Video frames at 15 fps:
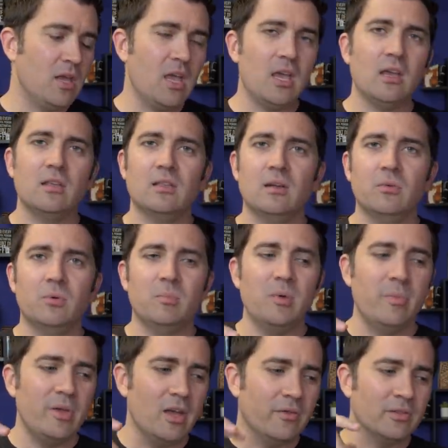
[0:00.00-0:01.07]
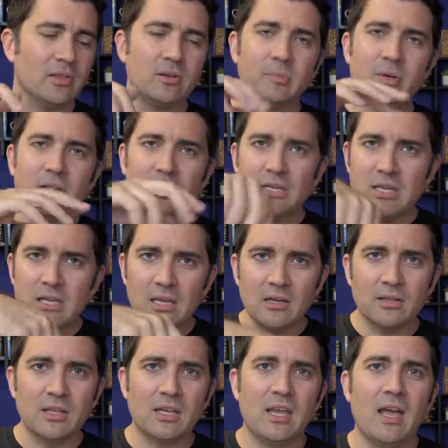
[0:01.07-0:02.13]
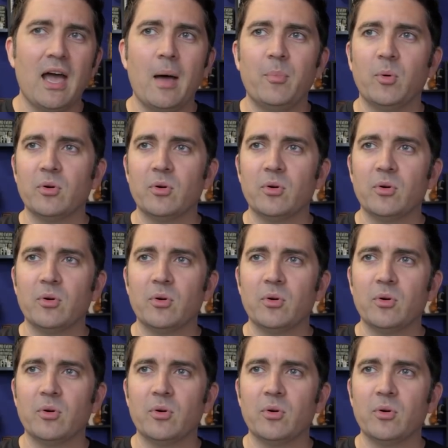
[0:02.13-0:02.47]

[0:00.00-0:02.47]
ink that would maybe have a little bit of leaking on the cap,